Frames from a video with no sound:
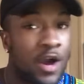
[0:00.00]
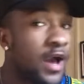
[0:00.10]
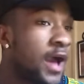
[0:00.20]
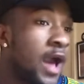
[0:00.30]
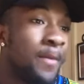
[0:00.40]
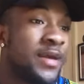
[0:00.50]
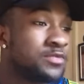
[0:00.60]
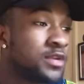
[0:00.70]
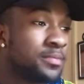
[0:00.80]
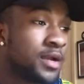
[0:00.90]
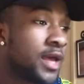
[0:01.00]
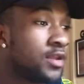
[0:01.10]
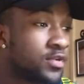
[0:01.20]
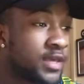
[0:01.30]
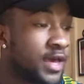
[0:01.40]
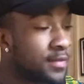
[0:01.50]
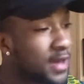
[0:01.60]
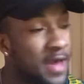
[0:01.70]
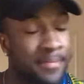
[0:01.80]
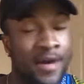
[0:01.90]
I, I mess with it, bro. Like no cap,
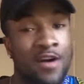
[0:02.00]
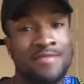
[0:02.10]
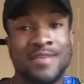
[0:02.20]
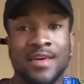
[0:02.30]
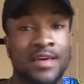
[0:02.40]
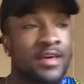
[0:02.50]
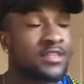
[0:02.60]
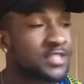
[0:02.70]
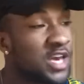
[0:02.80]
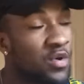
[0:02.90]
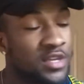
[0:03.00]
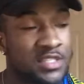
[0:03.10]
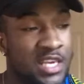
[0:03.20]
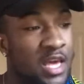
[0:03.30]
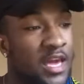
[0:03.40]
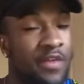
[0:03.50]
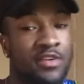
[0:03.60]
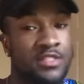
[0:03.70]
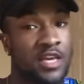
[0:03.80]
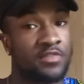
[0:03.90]
Cotton Mouth Scale one to ten, I give it
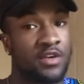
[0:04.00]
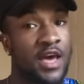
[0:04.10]
a seven.